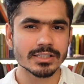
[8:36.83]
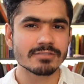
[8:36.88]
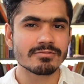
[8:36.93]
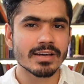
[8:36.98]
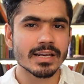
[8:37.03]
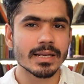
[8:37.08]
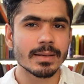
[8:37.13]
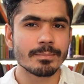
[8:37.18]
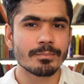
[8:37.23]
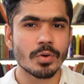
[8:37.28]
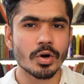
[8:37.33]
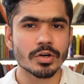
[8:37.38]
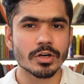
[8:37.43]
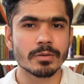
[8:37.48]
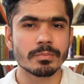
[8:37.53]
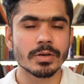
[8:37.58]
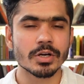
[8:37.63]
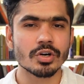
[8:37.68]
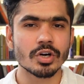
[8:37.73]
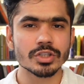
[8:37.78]
is very important
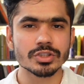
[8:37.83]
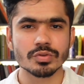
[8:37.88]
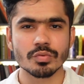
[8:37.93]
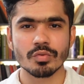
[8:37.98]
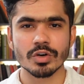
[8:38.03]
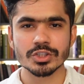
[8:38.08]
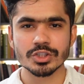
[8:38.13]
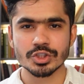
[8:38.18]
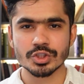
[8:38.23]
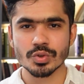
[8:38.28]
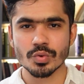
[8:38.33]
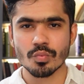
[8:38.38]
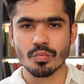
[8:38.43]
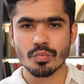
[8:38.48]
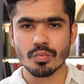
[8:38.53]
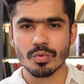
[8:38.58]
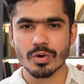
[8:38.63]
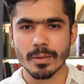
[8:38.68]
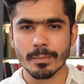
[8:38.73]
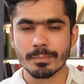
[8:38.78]
because once you
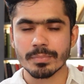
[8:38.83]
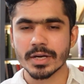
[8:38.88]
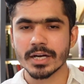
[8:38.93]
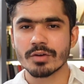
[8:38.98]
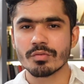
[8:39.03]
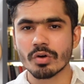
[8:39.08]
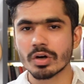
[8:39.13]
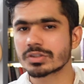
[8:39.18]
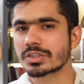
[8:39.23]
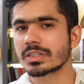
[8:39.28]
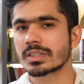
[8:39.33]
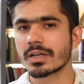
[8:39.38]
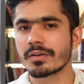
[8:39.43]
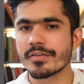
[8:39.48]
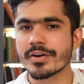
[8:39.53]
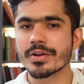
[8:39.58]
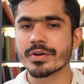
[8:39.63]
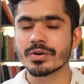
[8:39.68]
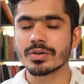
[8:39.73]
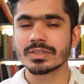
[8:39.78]
complete watching the
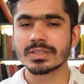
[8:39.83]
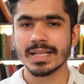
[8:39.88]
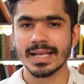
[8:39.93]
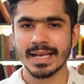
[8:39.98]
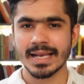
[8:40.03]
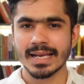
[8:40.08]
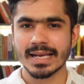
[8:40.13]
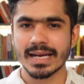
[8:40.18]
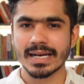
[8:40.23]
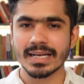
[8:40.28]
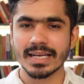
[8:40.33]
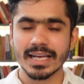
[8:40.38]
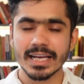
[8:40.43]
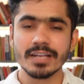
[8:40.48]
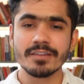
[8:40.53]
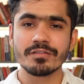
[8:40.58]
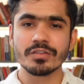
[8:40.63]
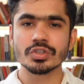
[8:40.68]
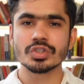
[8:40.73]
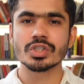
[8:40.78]
videos, and
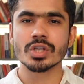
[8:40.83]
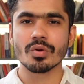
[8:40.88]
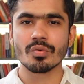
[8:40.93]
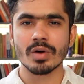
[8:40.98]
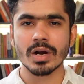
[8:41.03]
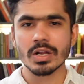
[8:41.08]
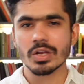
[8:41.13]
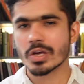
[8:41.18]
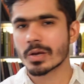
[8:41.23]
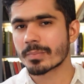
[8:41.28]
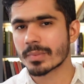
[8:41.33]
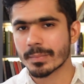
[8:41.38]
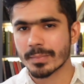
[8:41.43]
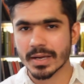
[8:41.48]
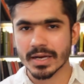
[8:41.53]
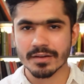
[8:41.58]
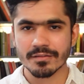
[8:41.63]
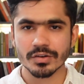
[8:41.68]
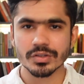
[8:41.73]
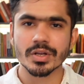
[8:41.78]
in future while you are
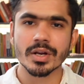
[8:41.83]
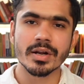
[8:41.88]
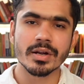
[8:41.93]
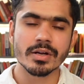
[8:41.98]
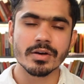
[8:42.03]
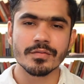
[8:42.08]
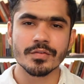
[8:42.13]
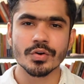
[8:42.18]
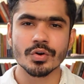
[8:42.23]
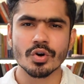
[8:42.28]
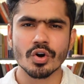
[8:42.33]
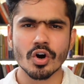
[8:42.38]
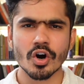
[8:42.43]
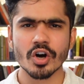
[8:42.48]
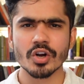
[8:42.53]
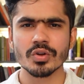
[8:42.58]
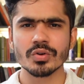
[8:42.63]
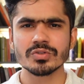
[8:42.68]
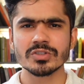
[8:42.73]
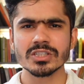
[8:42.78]
preparing for the interview or
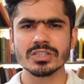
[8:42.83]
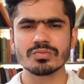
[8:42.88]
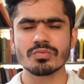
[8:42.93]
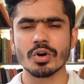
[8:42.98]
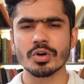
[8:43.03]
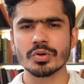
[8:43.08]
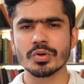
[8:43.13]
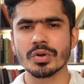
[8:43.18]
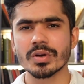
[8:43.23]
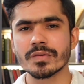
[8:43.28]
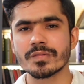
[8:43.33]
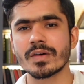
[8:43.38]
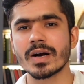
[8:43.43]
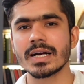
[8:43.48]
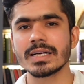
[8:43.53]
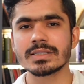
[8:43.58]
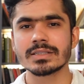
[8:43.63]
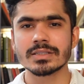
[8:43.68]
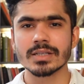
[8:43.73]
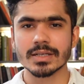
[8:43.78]
you just want to
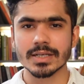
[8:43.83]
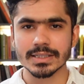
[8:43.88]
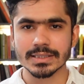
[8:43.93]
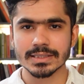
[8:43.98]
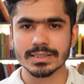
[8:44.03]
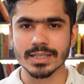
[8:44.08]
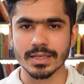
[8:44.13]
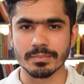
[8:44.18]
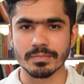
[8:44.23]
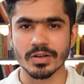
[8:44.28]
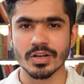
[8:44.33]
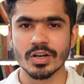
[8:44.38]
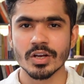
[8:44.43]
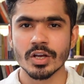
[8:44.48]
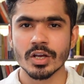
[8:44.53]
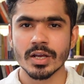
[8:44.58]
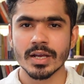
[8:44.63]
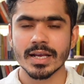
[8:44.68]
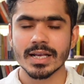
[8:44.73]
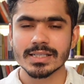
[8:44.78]
revise the concept,
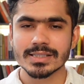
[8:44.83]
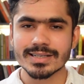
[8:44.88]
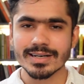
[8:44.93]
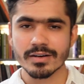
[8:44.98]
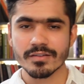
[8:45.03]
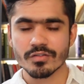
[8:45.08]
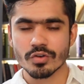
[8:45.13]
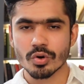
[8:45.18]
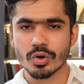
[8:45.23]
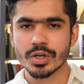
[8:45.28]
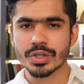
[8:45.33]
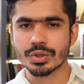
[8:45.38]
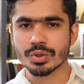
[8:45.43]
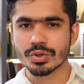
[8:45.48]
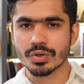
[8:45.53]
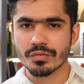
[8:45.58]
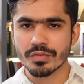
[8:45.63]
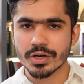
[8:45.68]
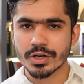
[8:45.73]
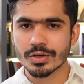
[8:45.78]
instead of going through
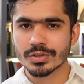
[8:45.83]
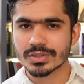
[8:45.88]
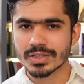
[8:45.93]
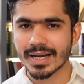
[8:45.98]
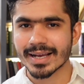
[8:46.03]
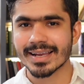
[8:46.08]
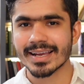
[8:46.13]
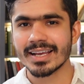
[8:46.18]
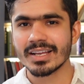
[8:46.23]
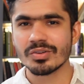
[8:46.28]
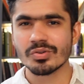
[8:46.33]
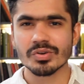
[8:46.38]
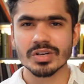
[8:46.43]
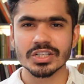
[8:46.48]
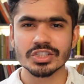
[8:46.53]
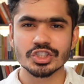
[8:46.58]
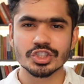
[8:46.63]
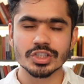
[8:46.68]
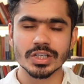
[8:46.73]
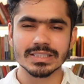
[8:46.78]
the videos again, you
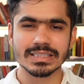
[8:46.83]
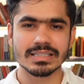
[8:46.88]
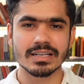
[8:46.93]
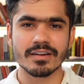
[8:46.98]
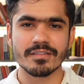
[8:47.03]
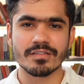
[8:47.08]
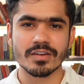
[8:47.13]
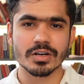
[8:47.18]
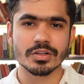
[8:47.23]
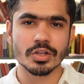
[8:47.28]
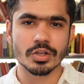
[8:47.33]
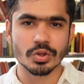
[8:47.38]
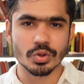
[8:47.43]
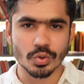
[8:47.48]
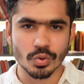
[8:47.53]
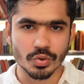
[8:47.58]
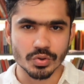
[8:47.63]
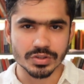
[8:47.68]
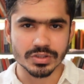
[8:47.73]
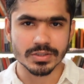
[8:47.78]
can just refer the
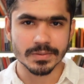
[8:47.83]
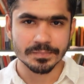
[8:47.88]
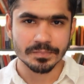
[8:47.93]
notes.